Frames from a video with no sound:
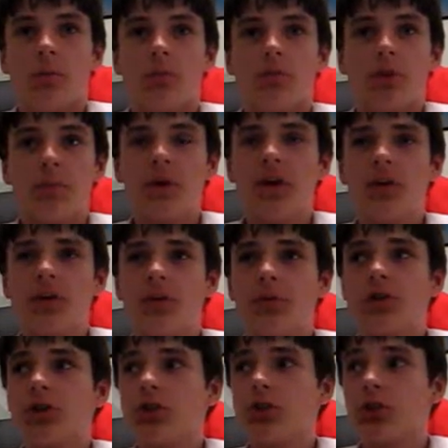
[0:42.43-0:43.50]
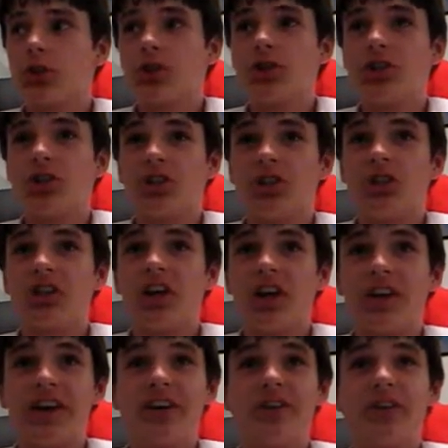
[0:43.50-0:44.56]
To me, the original trilogy is not
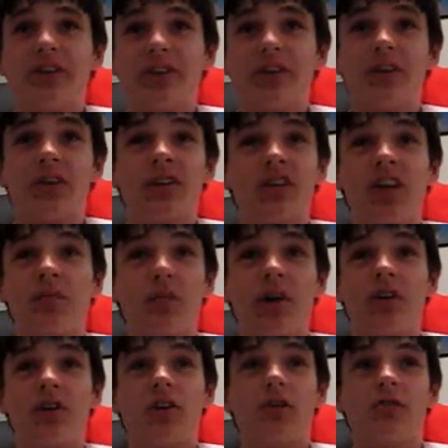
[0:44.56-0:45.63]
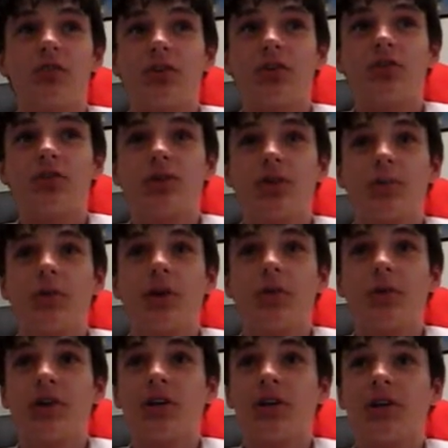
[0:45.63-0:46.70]
better than the prequels to my
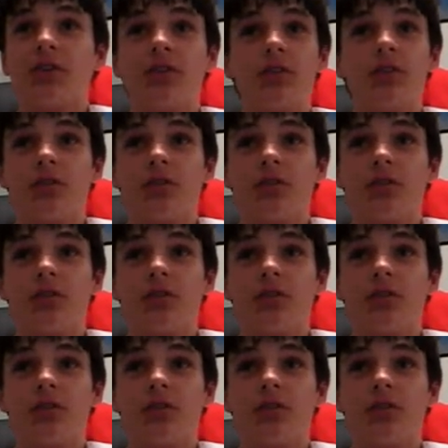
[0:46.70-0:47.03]
mind.